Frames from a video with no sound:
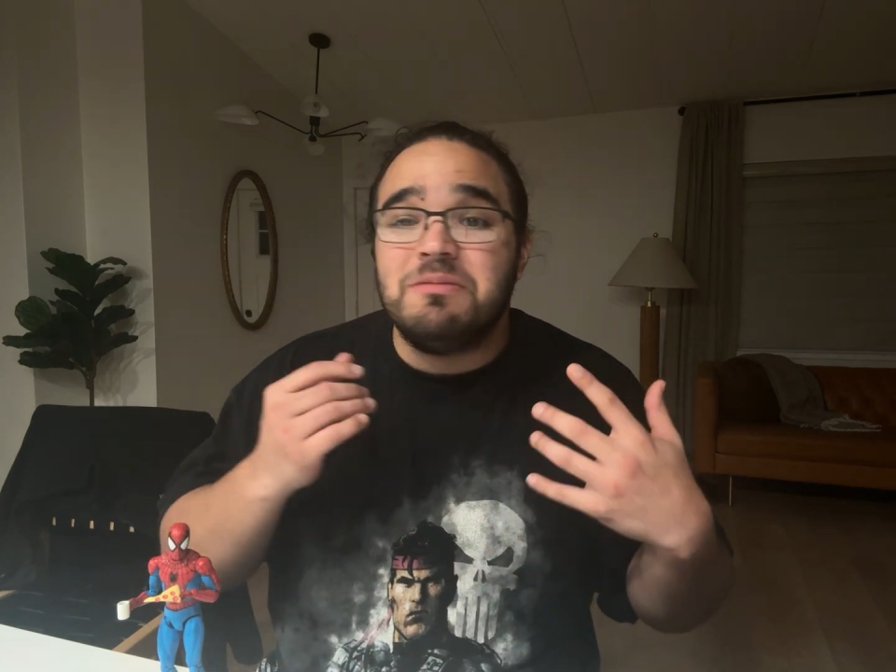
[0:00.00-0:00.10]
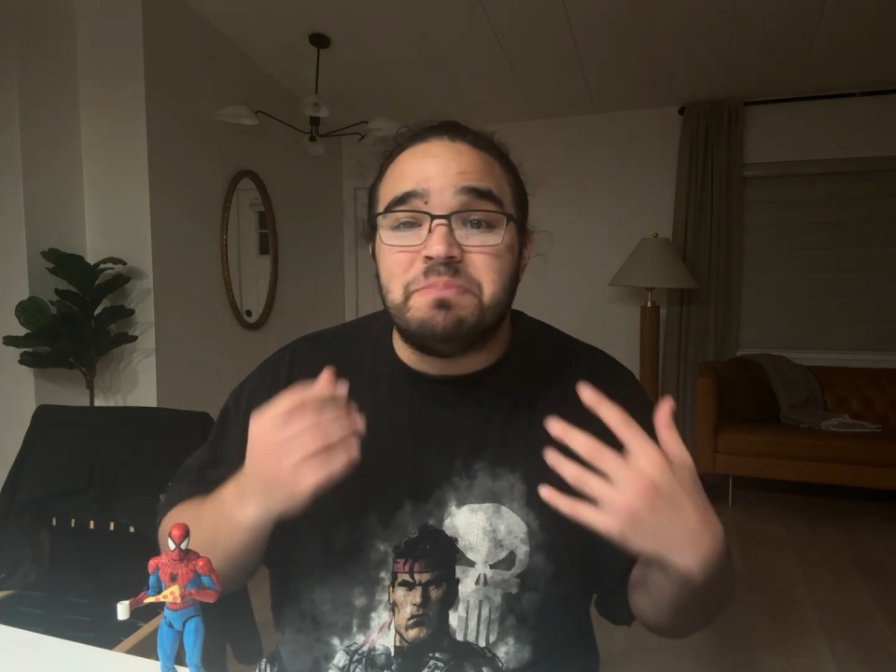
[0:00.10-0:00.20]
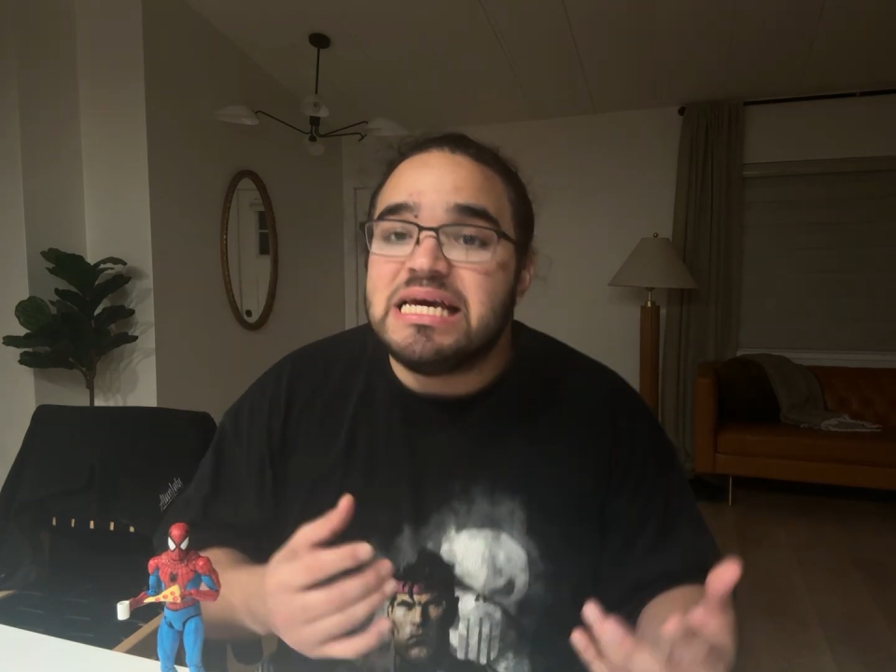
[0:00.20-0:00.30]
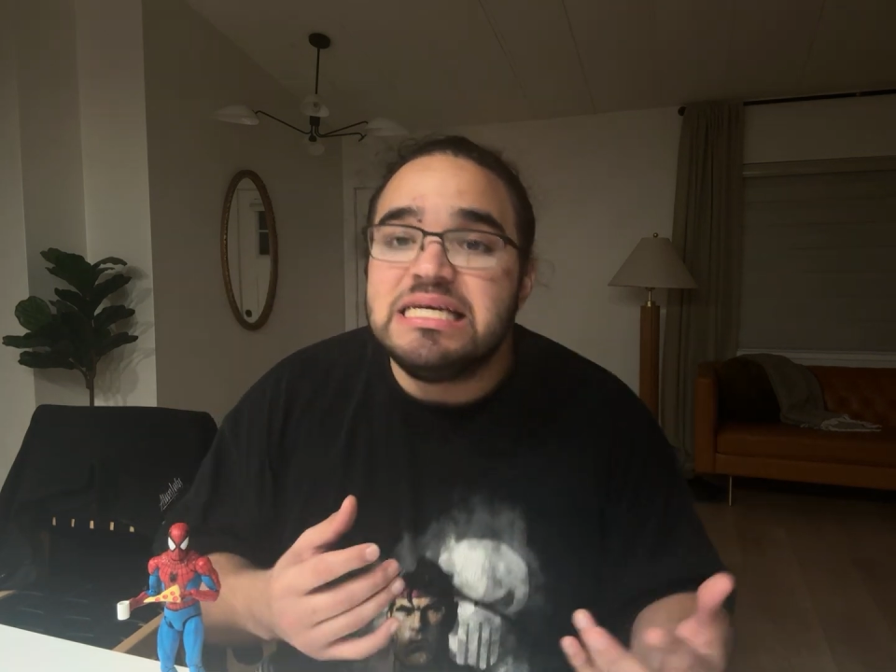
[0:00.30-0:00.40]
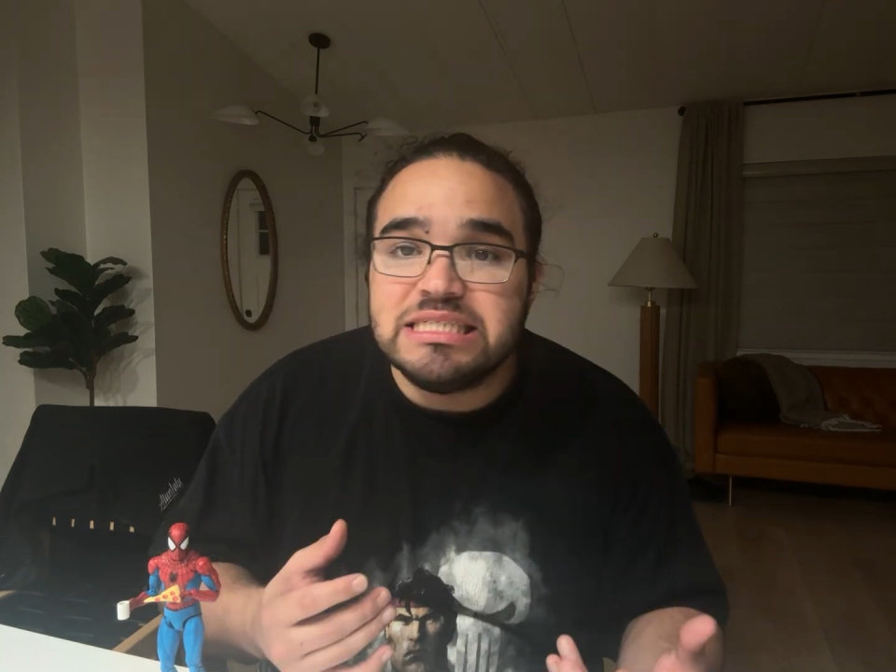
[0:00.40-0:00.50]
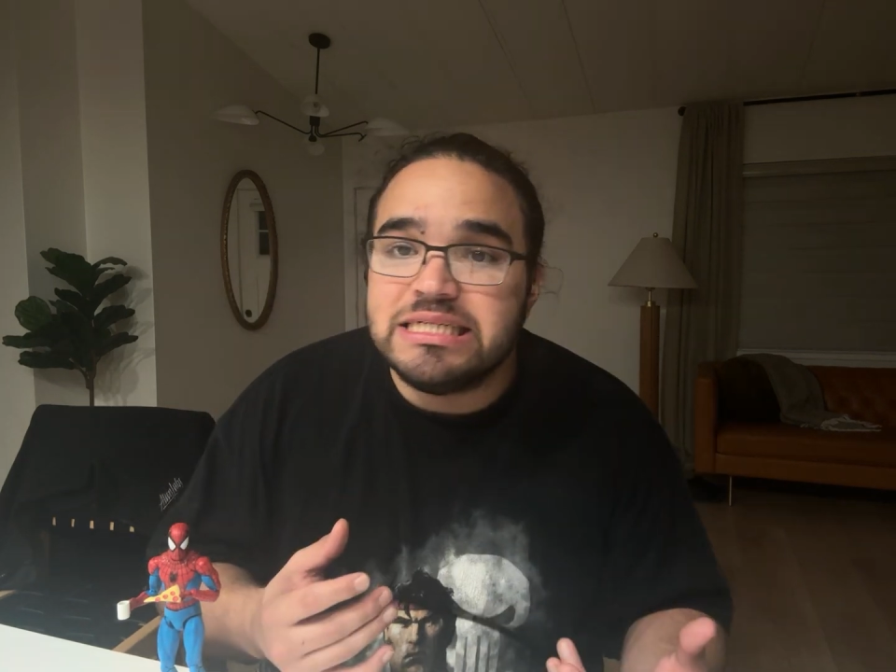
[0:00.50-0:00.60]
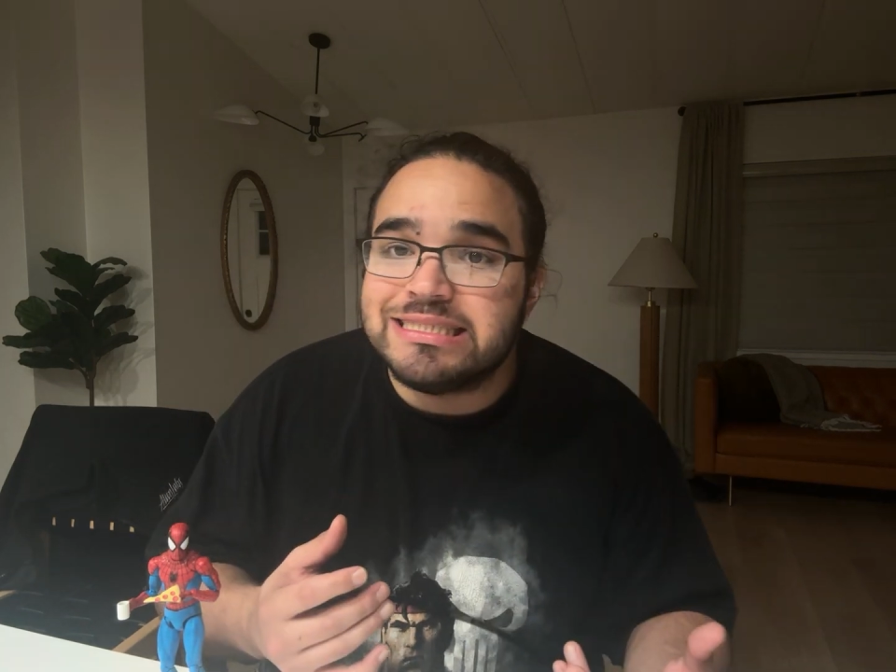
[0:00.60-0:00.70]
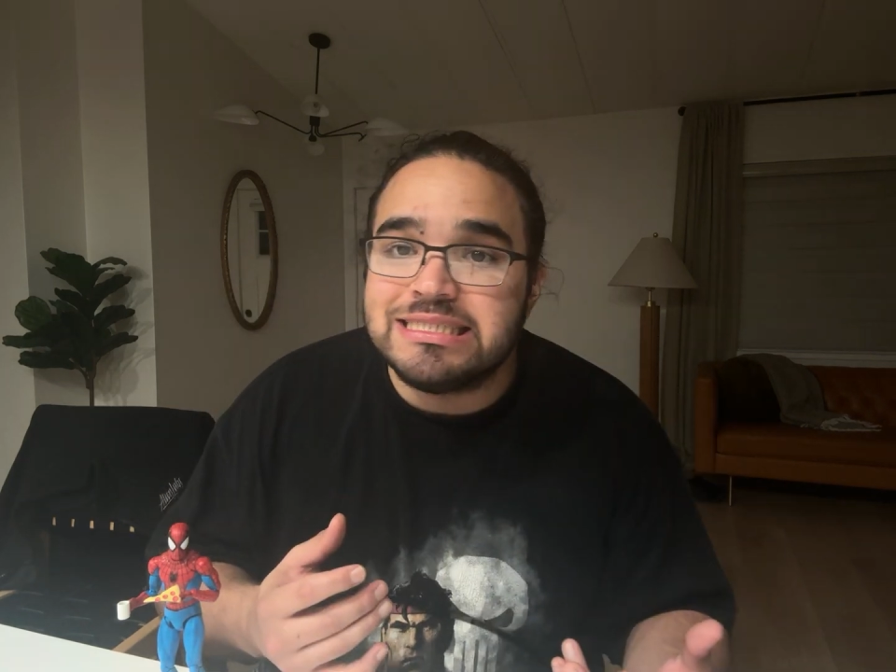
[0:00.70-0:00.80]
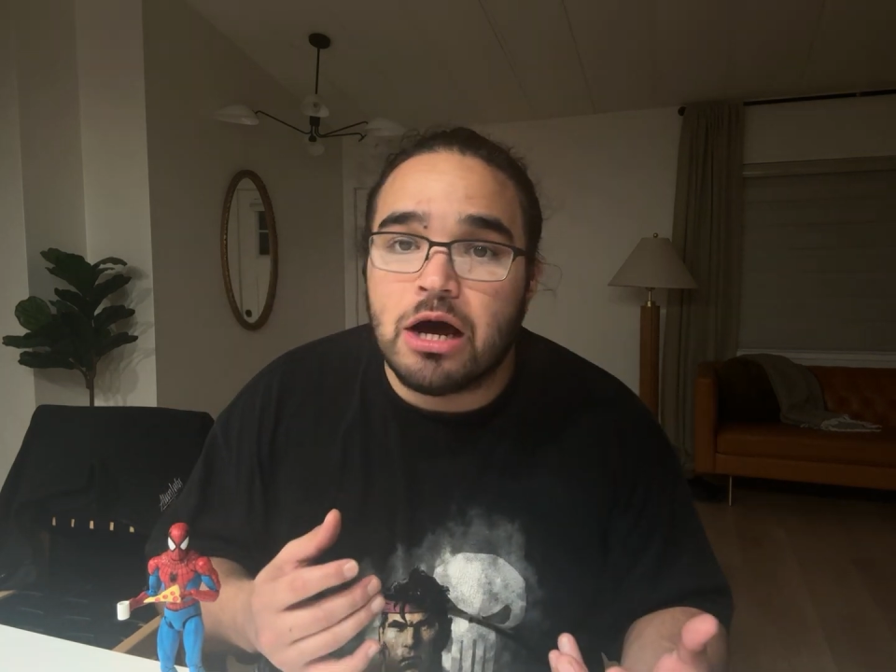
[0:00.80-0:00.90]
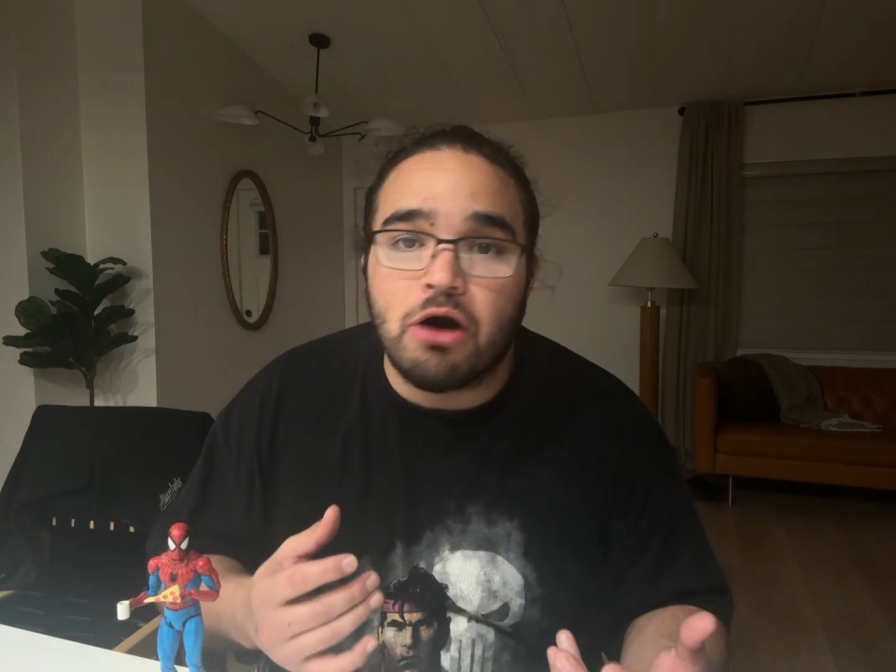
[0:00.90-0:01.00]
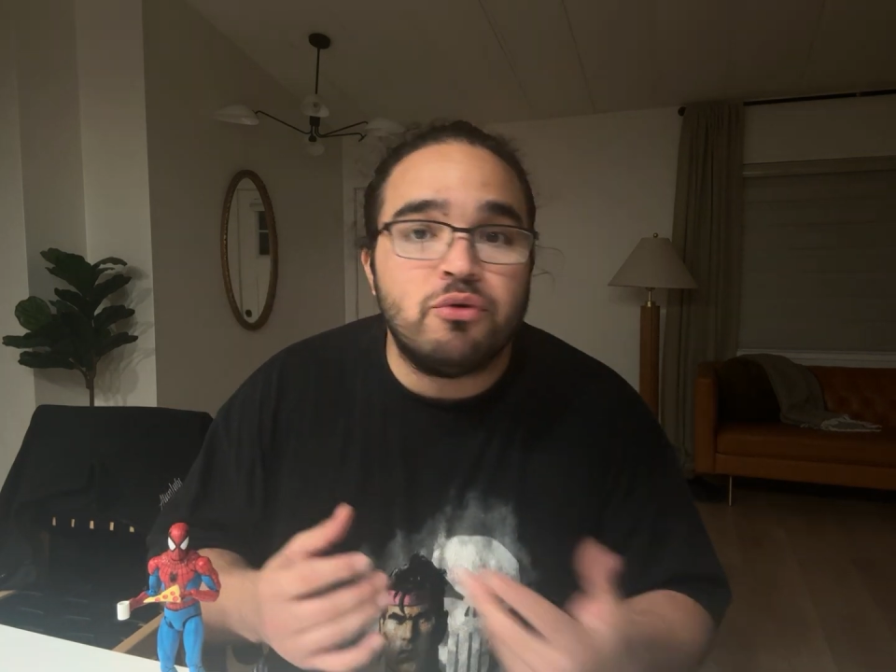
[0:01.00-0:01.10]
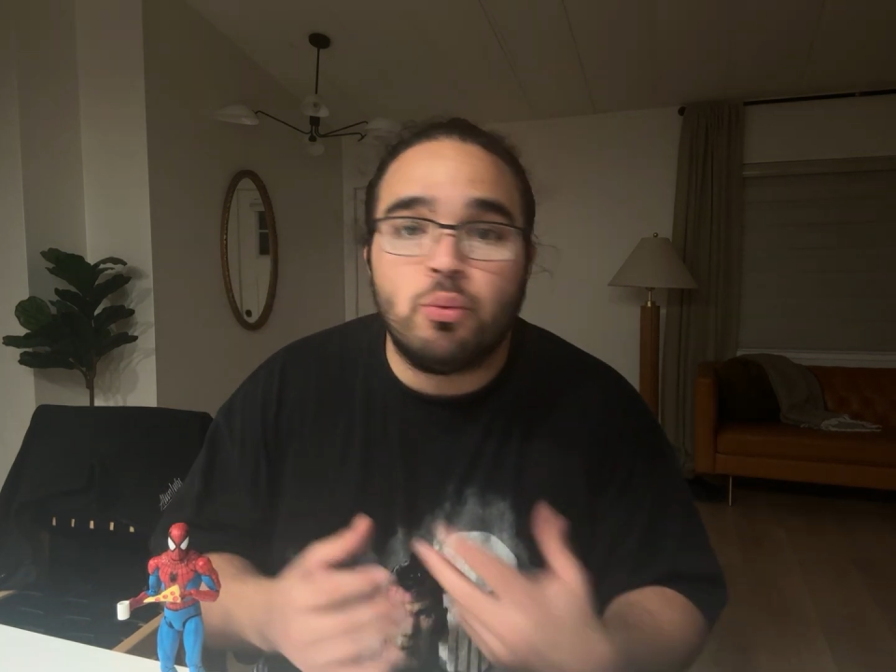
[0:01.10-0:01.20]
pacing itself,